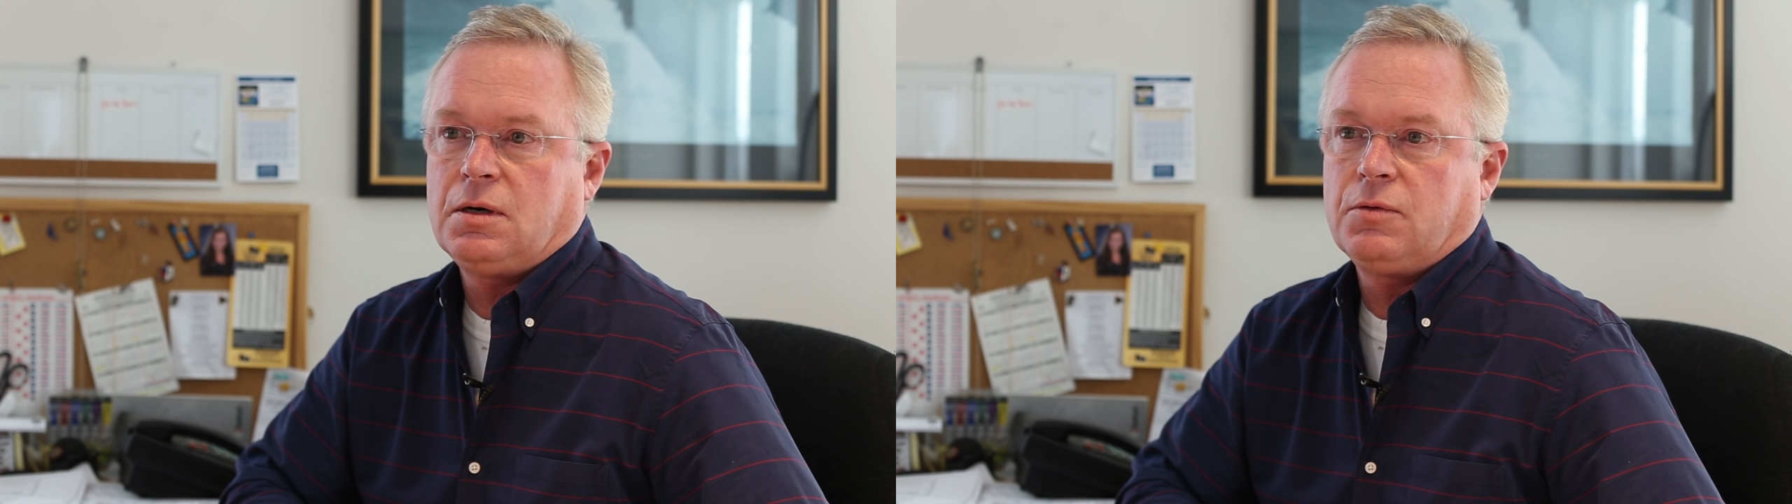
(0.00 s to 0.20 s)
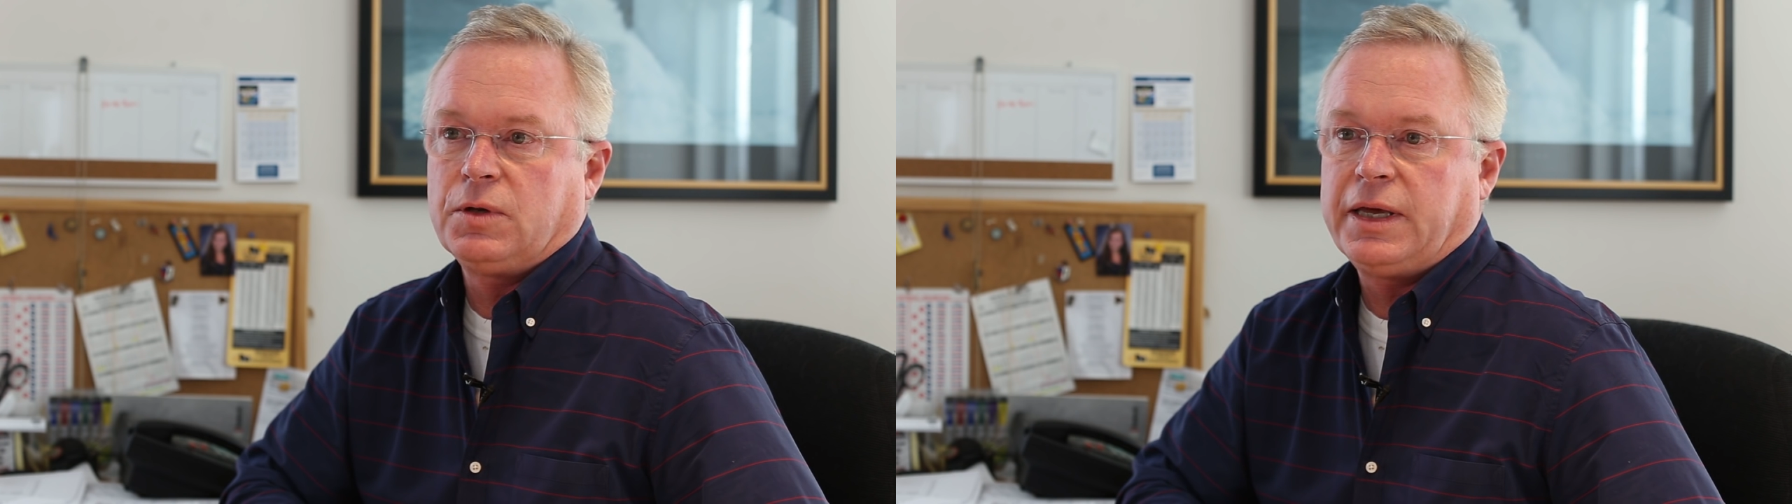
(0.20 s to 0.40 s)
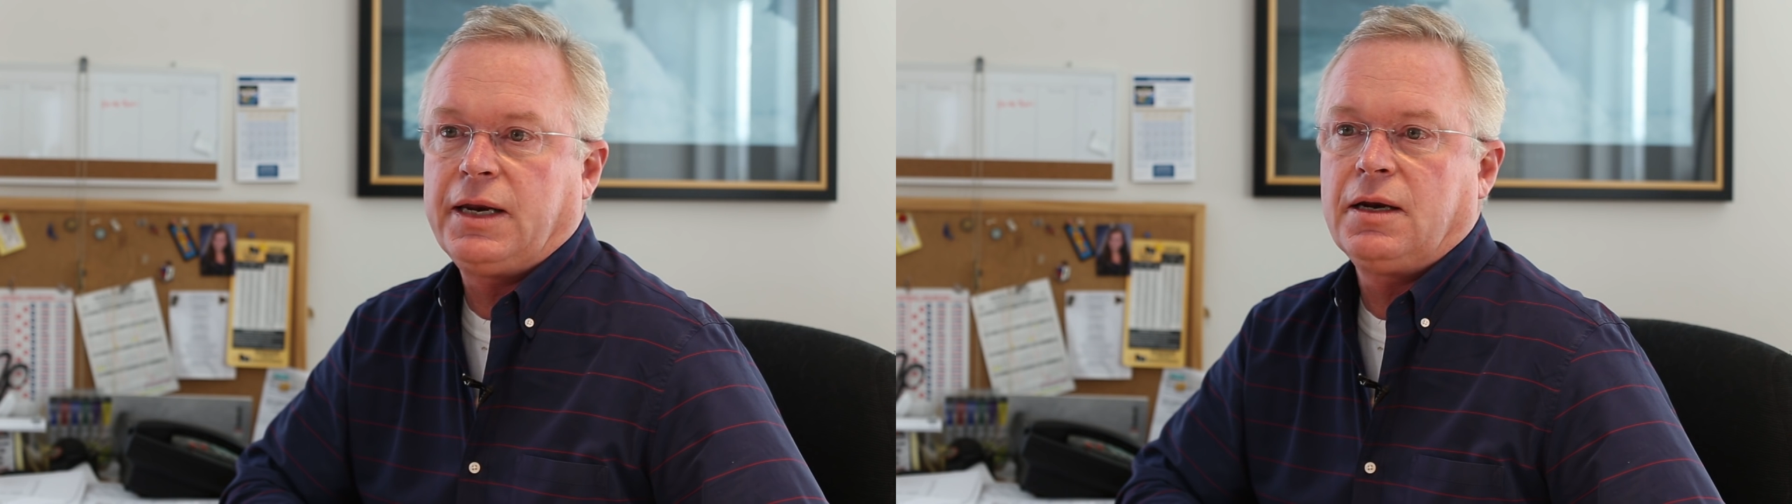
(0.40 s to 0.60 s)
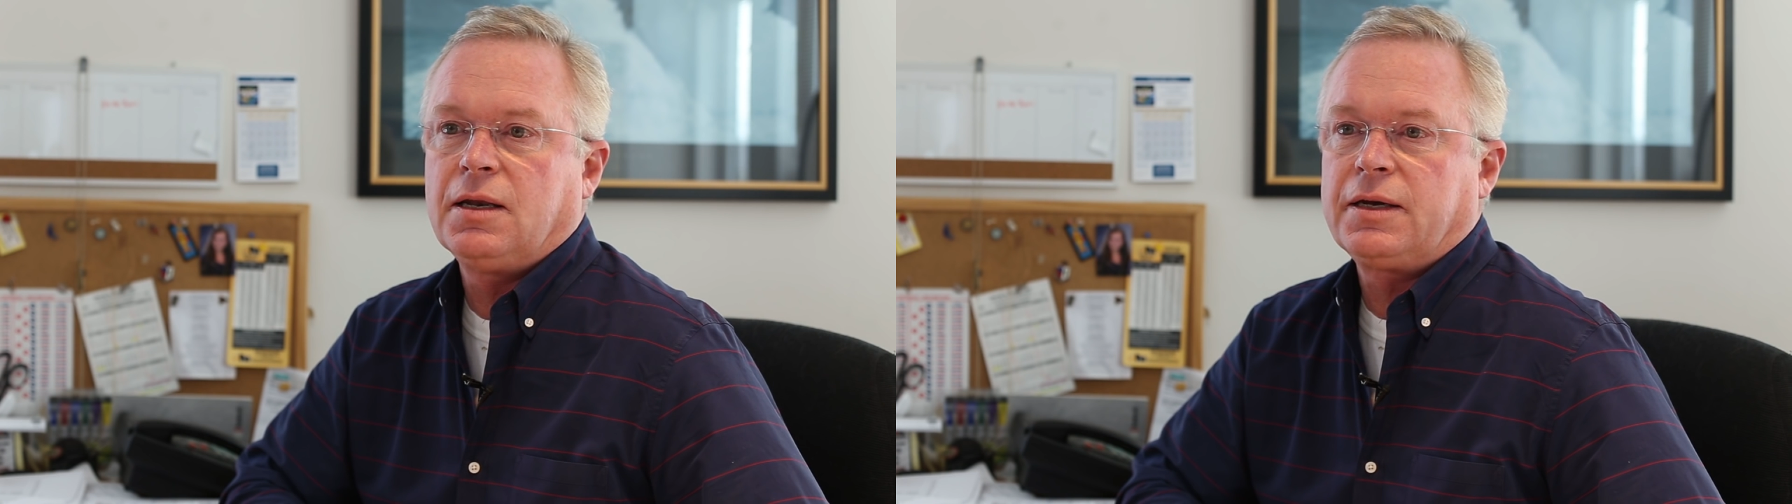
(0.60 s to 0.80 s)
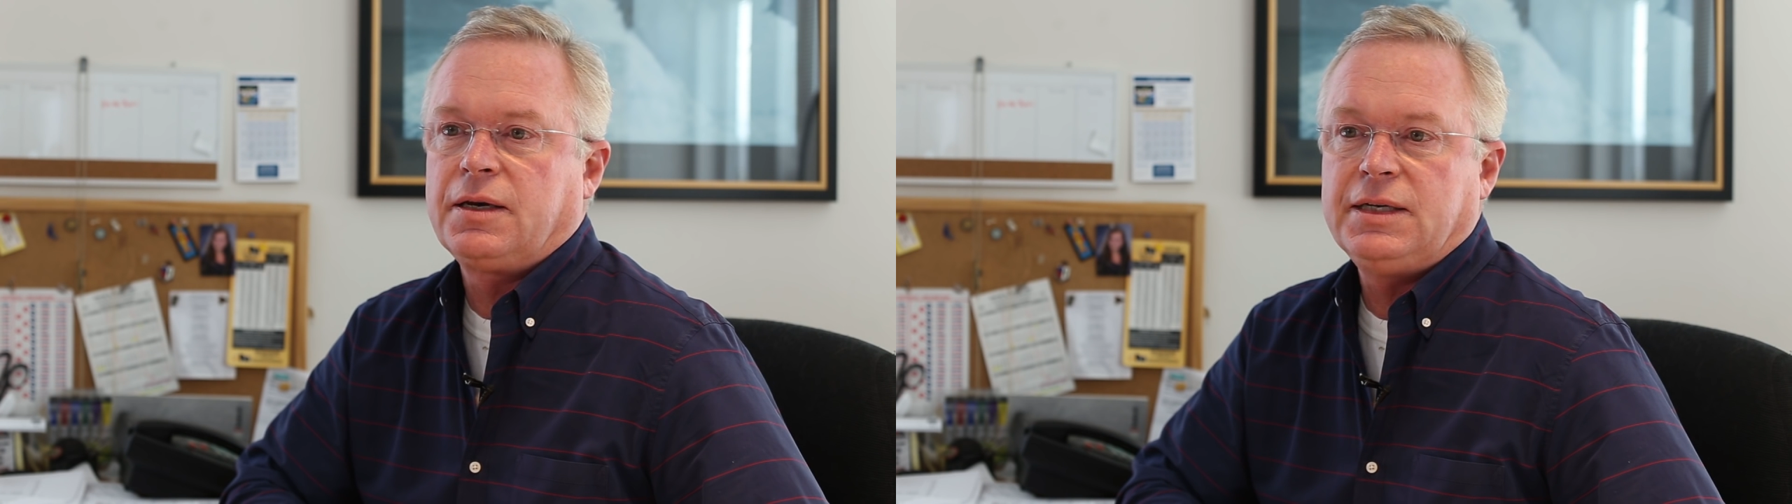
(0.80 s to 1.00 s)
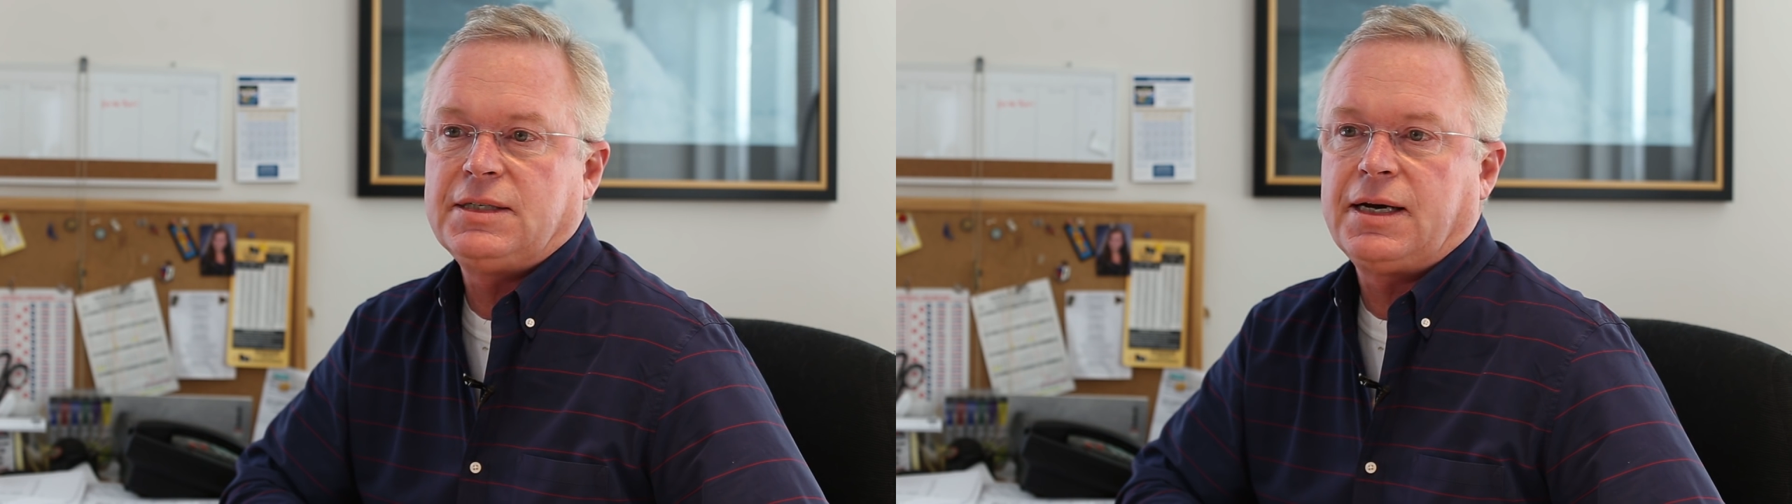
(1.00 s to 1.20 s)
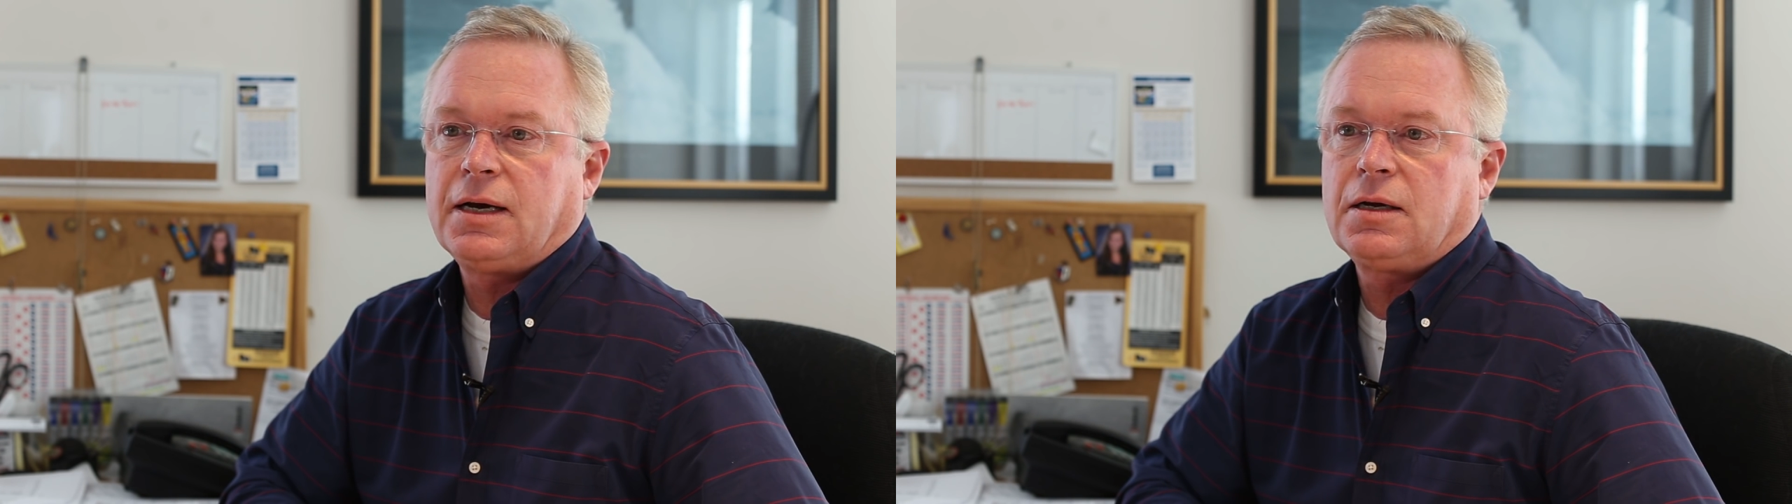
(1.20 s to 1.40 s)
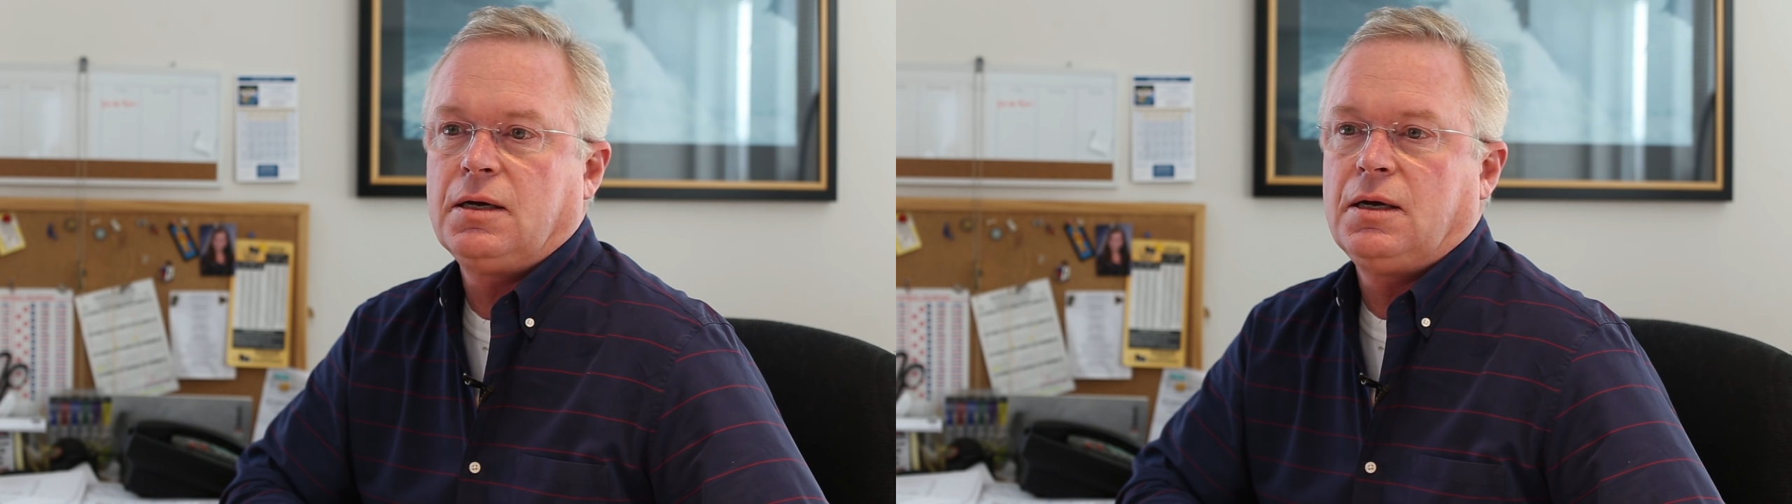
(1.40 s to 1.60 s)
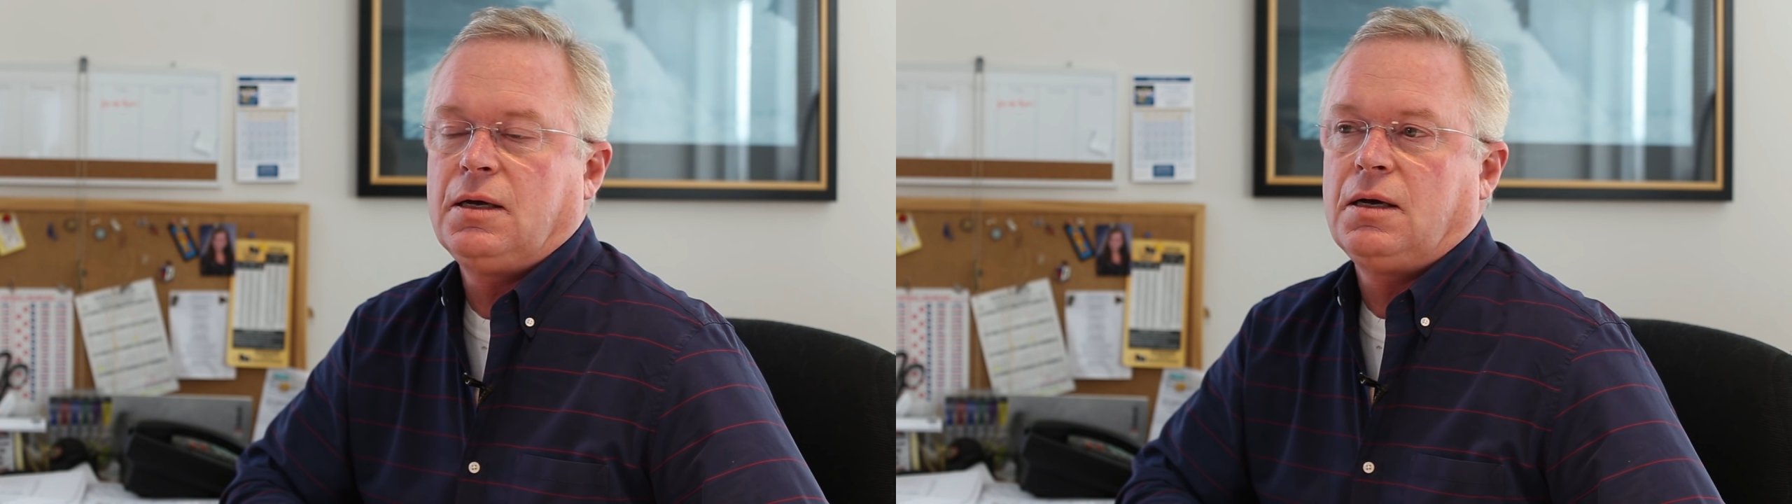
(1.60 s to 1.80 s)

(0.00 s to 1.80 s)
related like NETAC